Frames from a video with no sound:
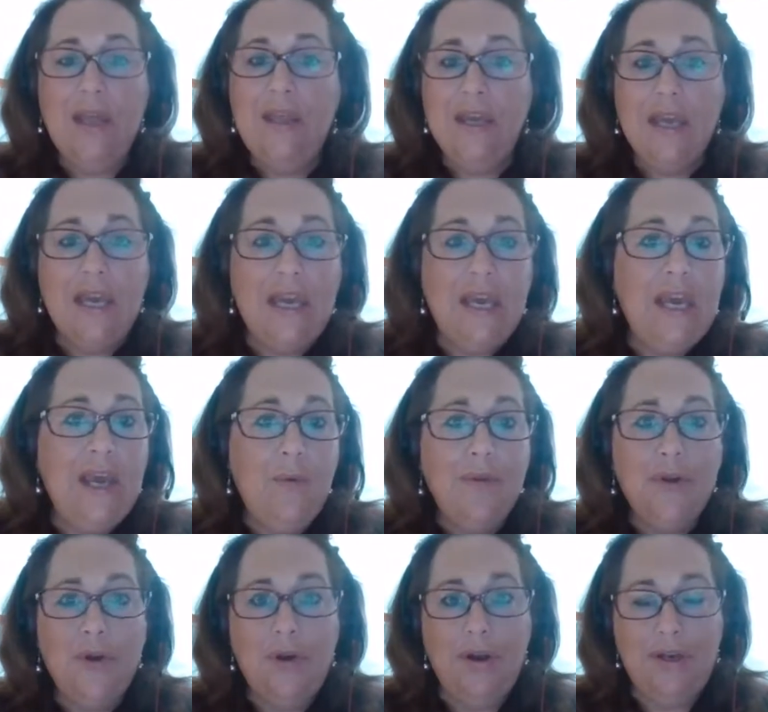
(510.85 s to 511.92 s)
The key
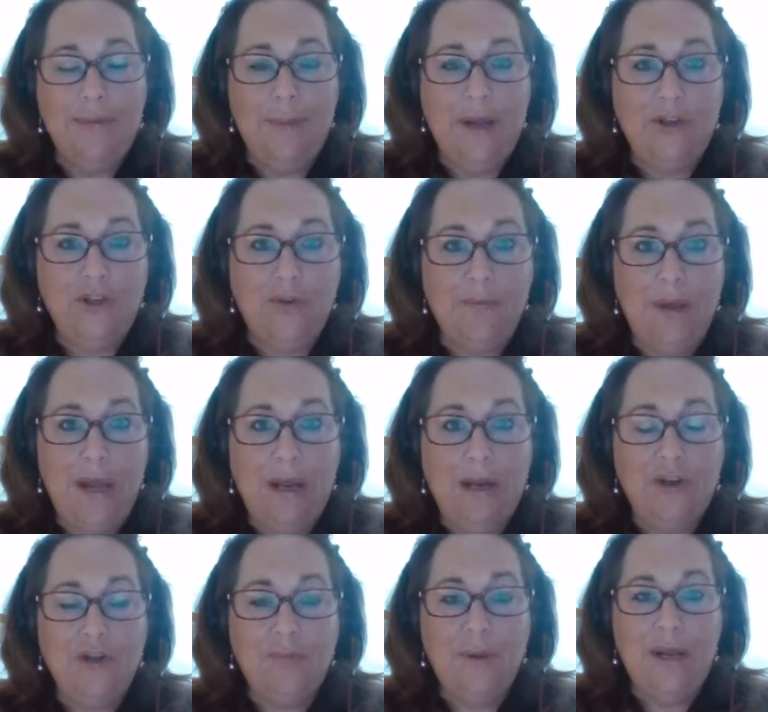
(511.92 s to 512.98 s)
with good dementia
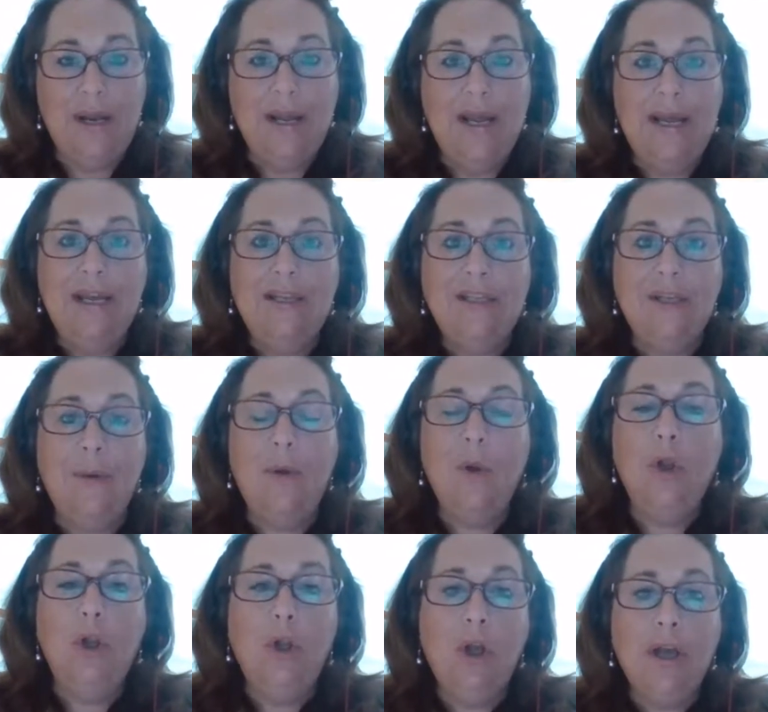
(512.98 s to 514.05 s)
management is to
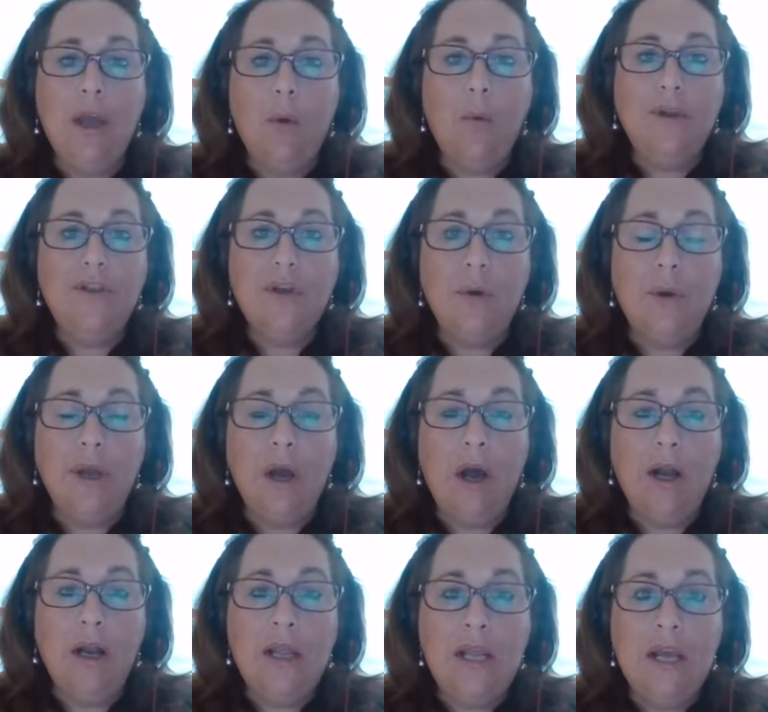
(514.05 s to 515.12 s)
look at what's going
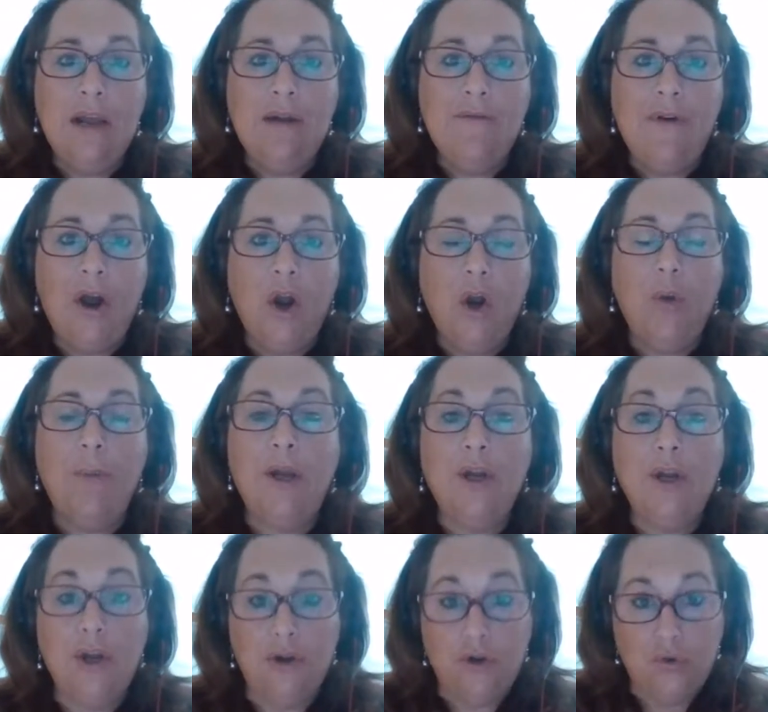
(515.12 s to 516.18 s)
on in the
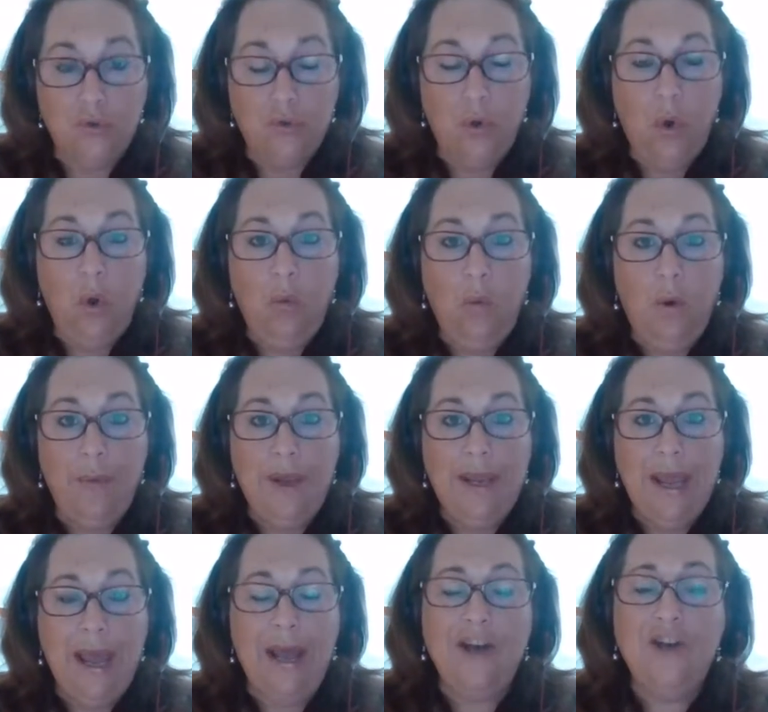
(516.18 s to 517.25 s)
environment, control what we
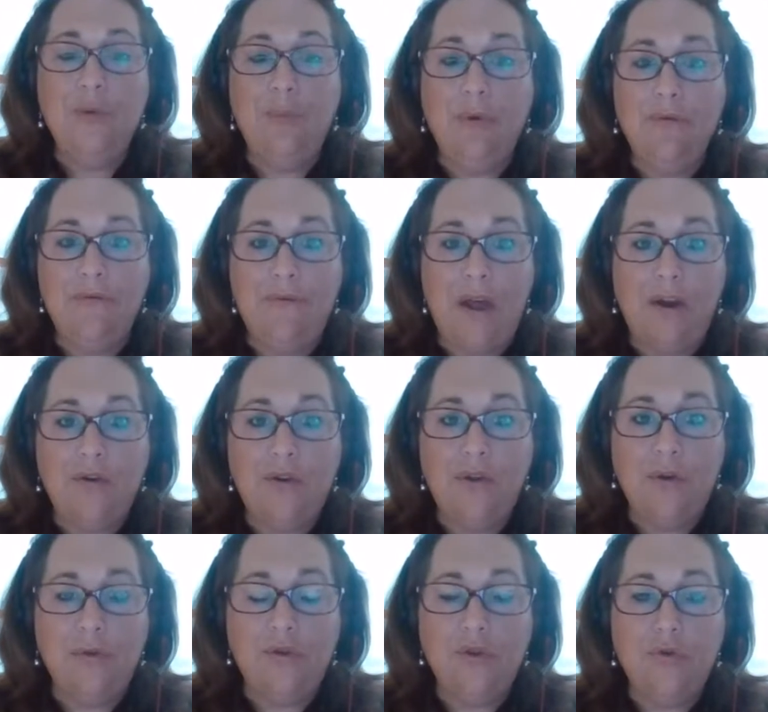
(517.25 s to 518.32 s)
can to prevent
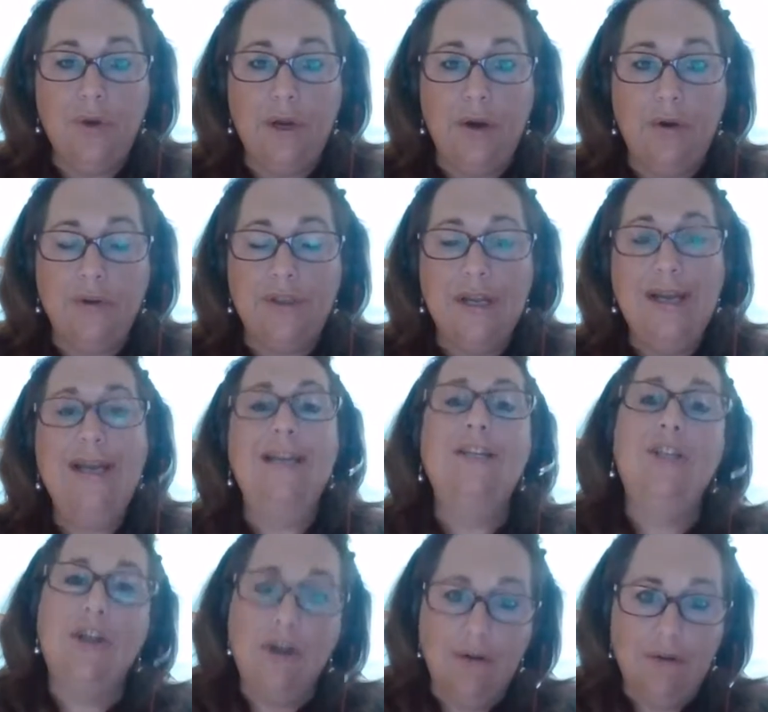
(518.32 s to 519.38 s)
those triggers
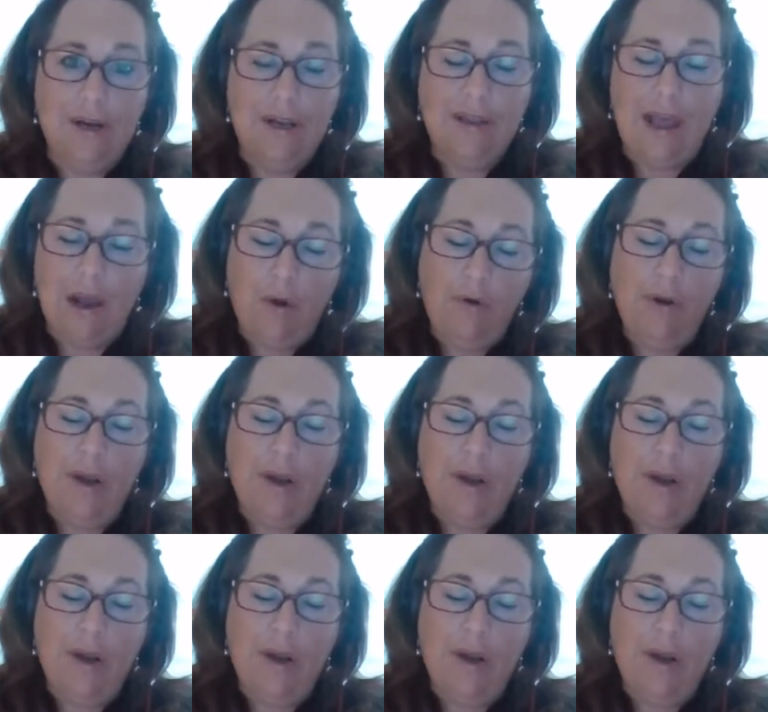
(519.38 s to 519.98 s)
to create